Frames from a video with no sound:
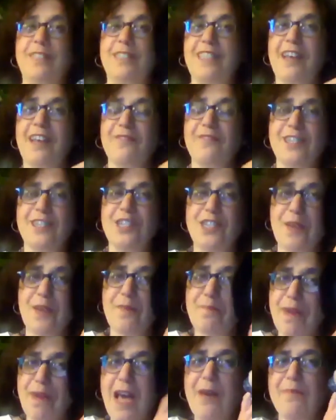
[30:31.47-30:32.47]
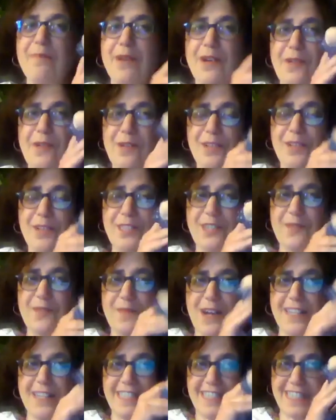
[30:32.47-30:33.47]
Savta Shababa also
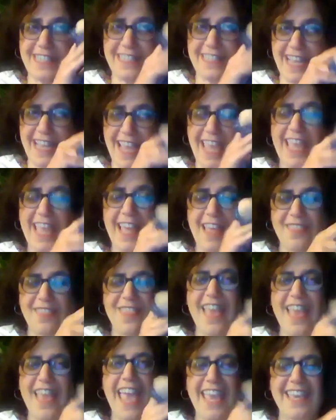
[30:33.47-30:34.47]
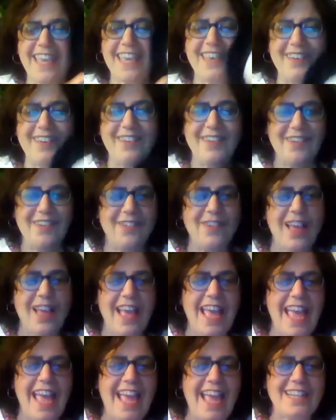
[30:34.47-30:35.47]
wants to say thank you
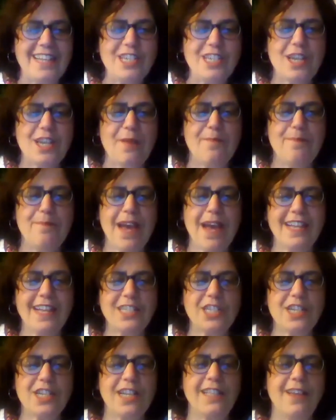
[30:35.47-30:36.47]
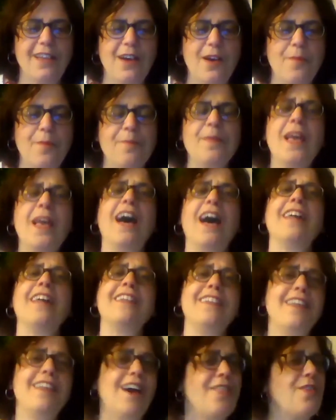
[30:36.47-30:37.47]
and Shabbat Shalom.
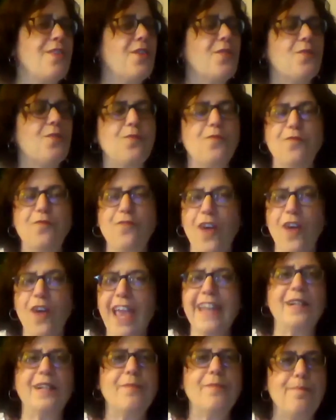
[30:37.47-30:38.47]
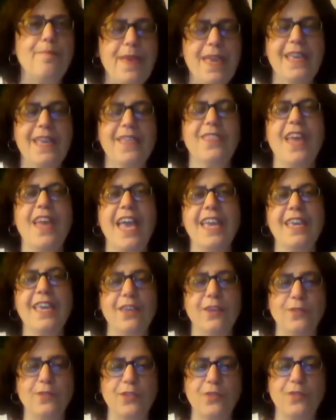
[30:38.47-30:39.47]
Another final big
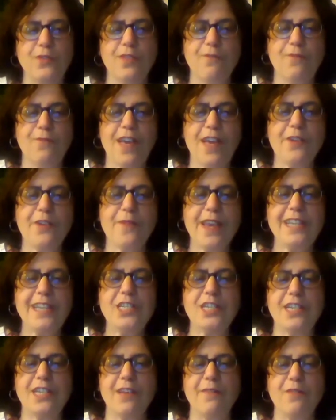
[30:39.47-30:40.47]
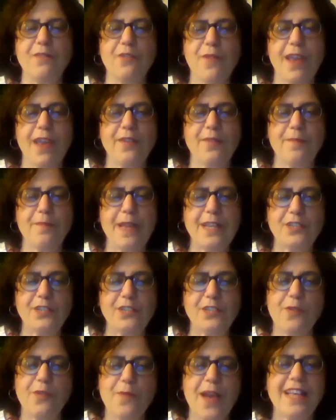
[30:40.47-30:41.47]
thank you to the Federation of Greater
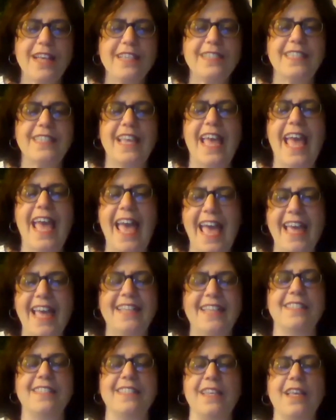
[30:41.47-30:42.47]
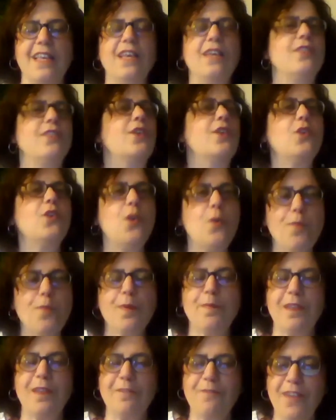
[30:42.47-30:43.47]
Metro West and the
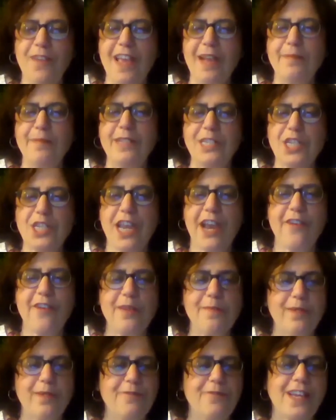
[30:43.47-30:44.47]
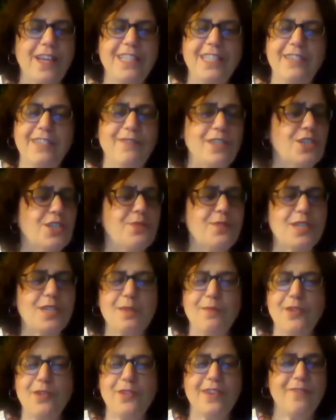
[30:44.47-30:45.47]
Cooperman Family Charitable Fund of the Jewish
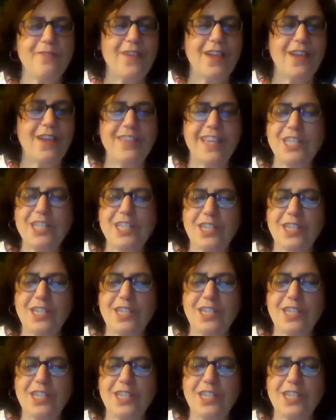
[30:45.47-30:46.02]
Community Foundation